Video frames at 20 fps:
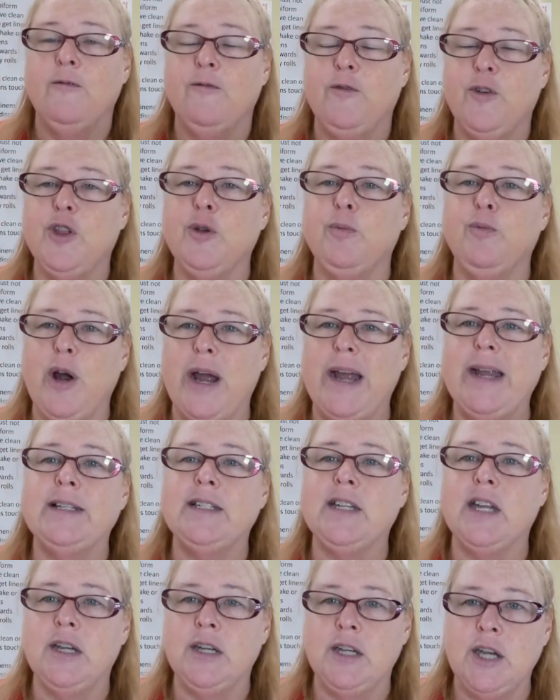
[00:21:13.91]
for the brain
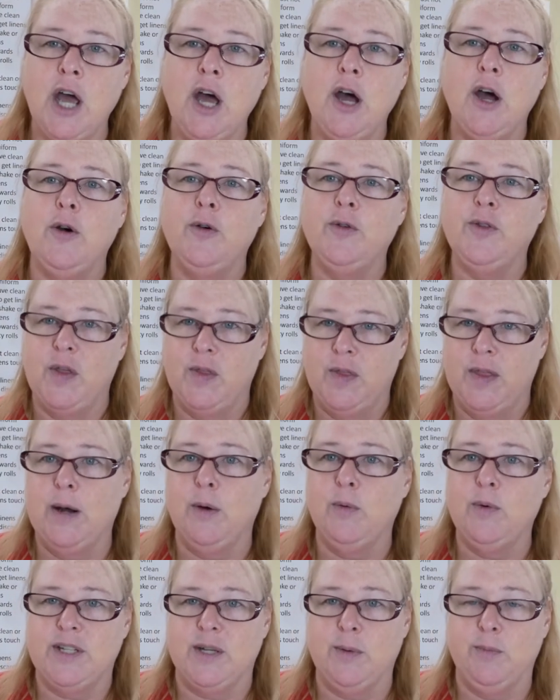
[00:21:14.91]
to know that
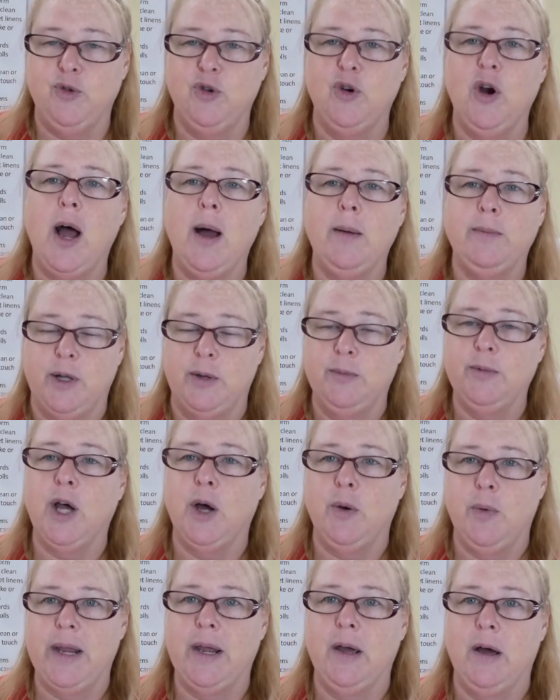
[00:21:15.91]
there was a problem
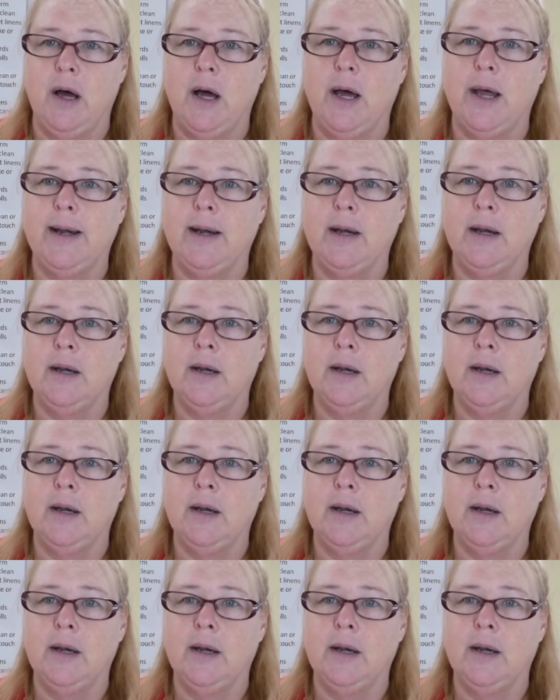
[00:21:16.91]
going on.